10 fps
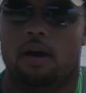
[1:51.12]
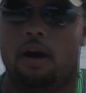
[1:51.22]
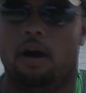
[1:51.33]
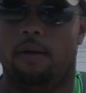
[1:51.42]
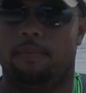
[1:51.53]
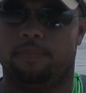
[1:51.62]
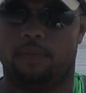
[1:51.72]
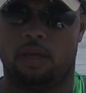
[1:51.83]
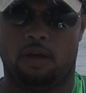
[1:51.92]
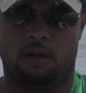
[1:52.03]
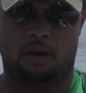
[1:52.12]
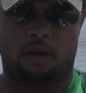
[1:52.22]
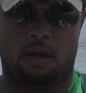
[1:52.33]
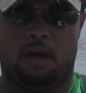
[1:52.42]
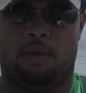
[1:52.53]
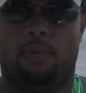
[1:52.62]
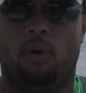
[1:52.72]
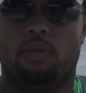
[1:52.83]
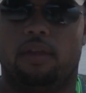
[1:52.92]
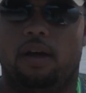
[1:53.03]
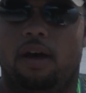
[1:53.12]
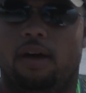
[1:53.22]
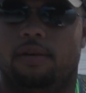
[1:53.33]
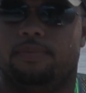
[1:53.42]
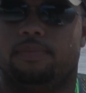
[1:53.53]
Um, both, uh,